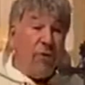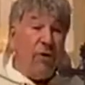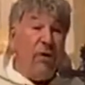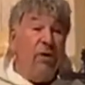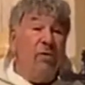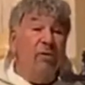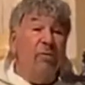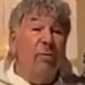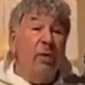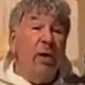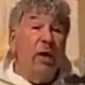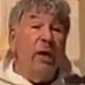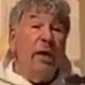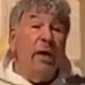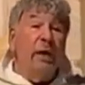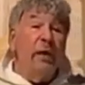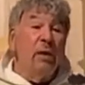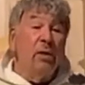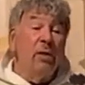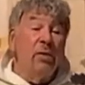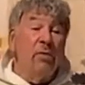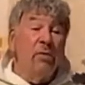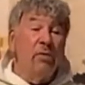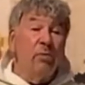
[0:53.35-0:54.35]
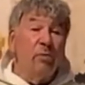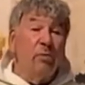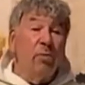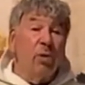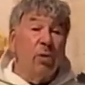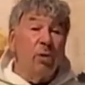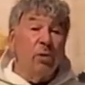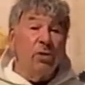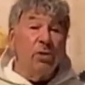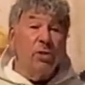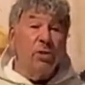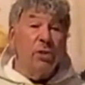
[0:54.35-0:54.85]
a friend of mine from
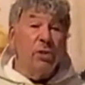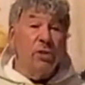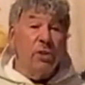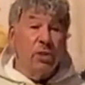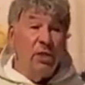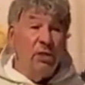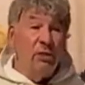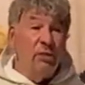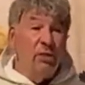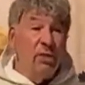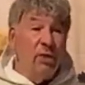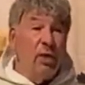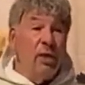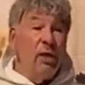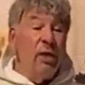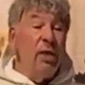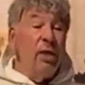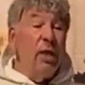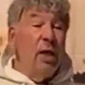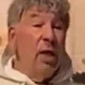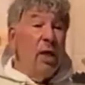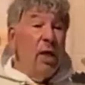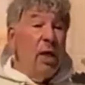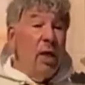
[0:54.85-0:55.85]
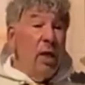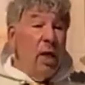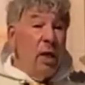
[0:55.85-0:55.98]
Boston TV.